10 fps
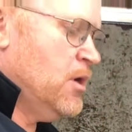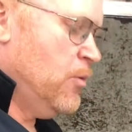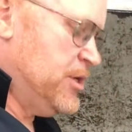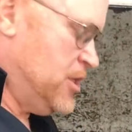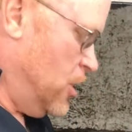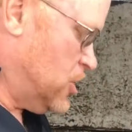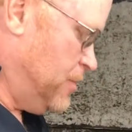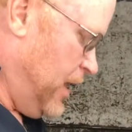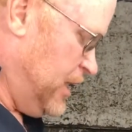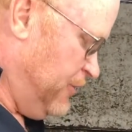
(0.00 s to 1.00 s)
We talked
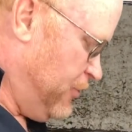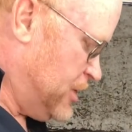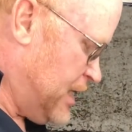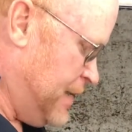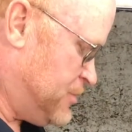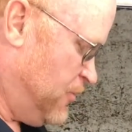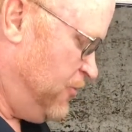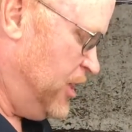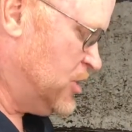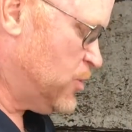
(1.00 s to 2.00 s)
about different types of
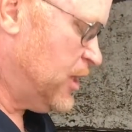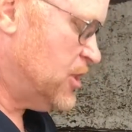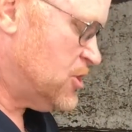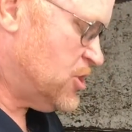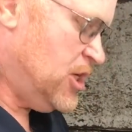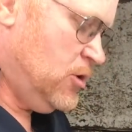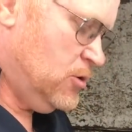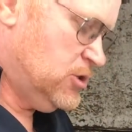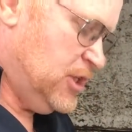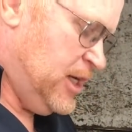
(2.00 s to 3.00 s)
fittings. We can
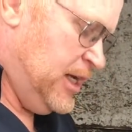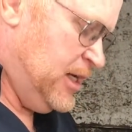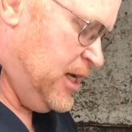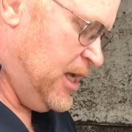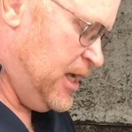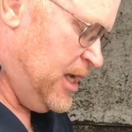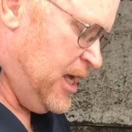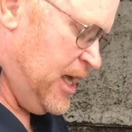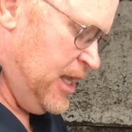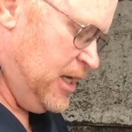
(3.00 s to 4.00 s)
steels
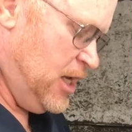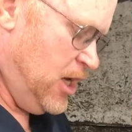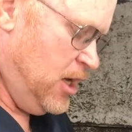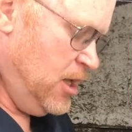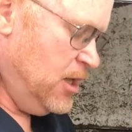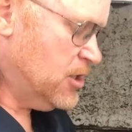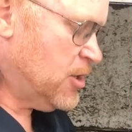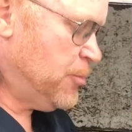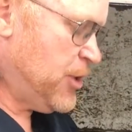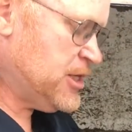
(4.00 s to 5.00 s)
and
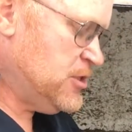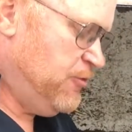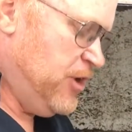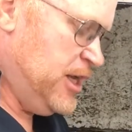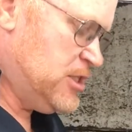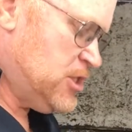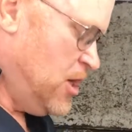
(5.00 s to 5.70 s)
compression fittings.